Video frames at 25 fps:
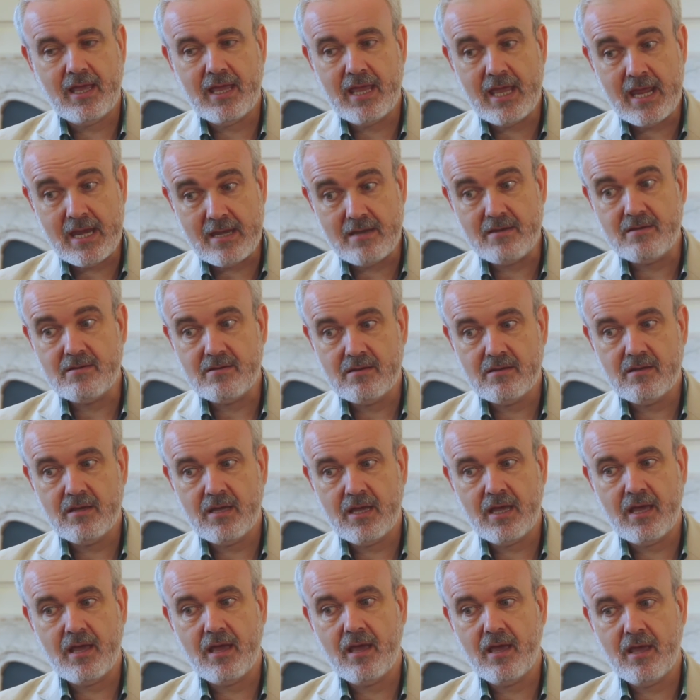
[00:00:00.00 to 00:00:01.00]
in
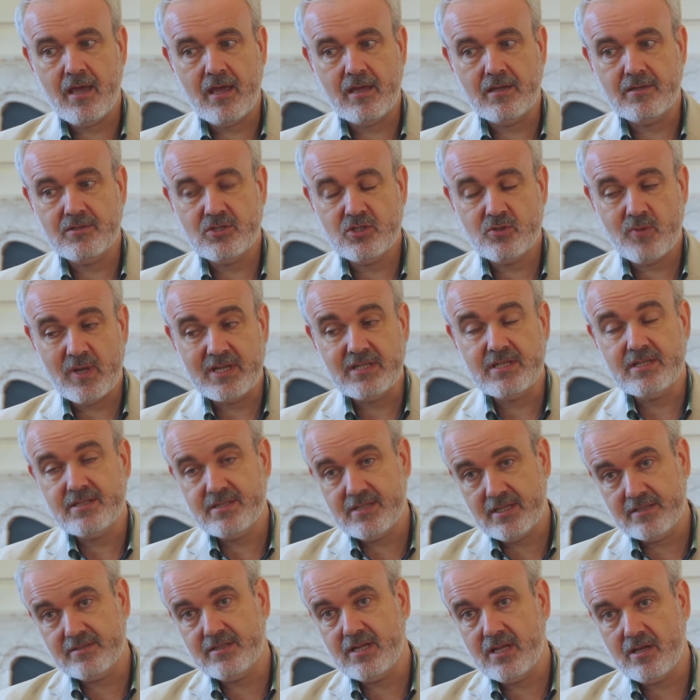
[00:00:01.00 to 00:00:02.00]

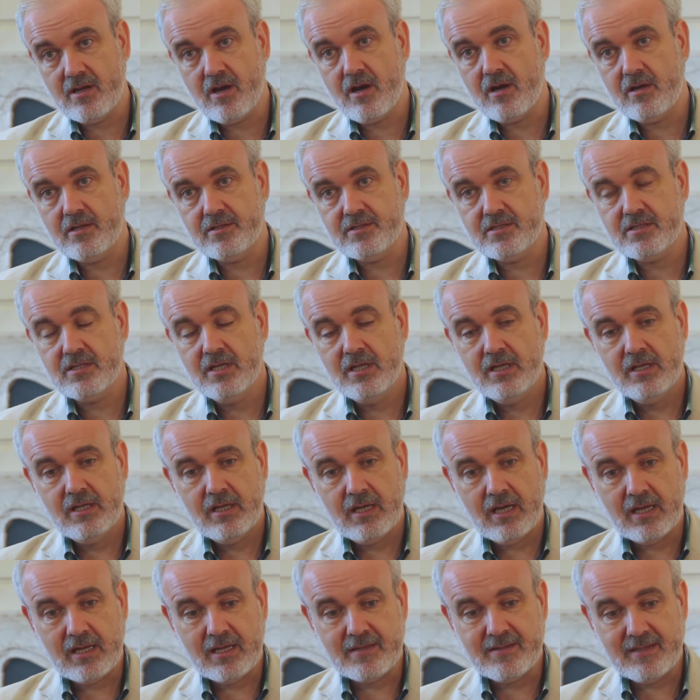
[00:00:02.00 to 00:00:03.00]
2016 Ireland.
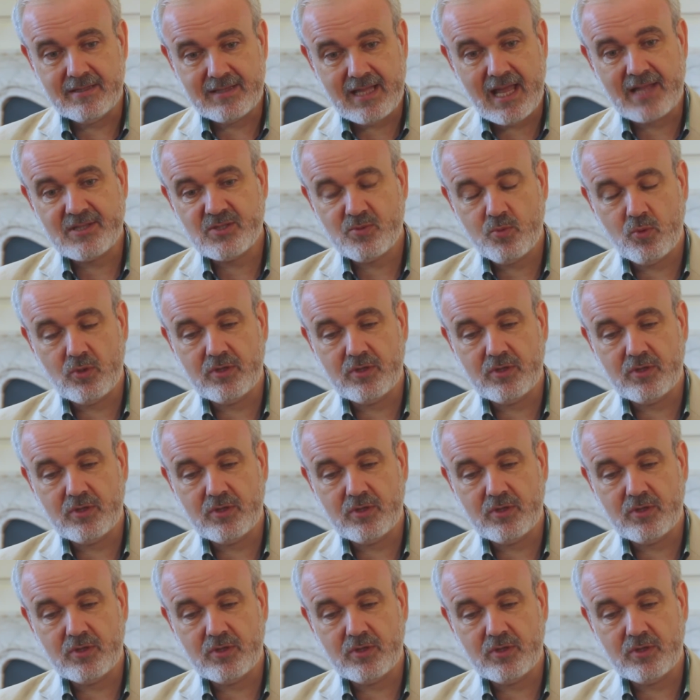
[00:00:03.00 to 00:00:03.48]
And I think that's